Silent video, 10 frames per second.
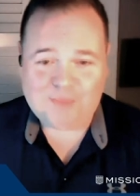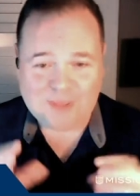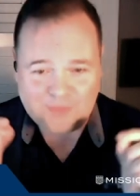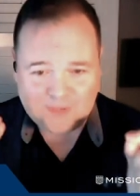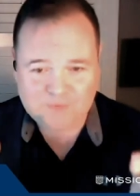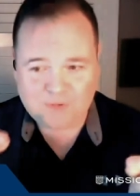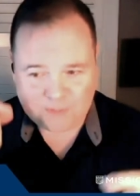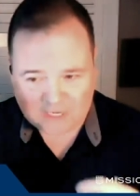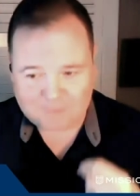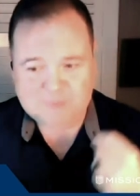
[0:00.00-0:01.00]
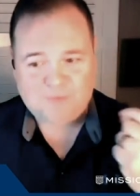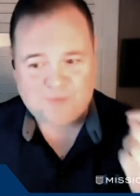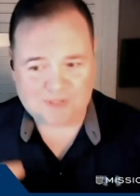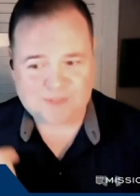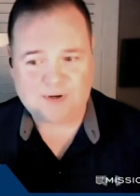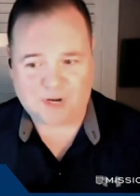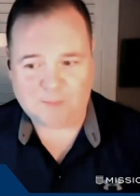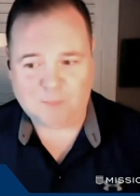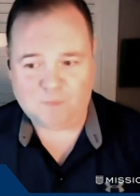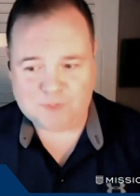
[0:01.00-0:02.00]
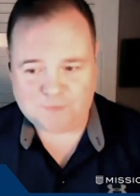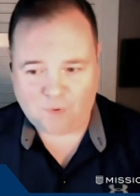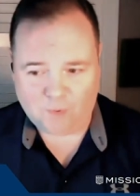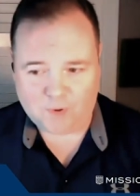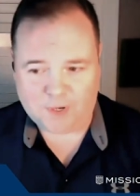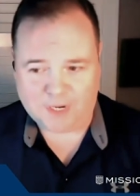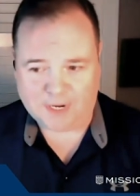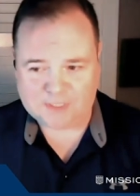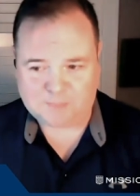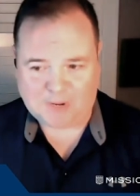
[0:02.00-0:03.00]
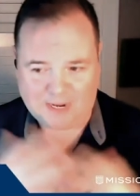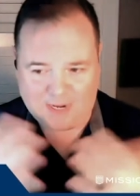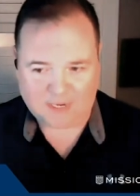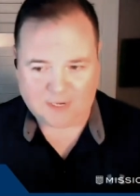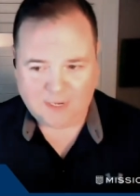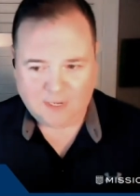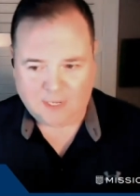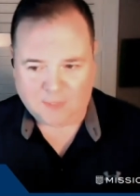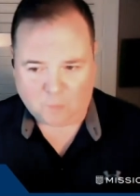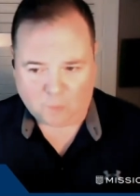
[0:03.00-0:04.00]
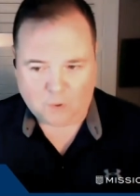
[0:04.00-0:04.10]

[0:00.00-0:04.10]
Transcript: know, I think these are the types of things that are going to move us forward in expanding in the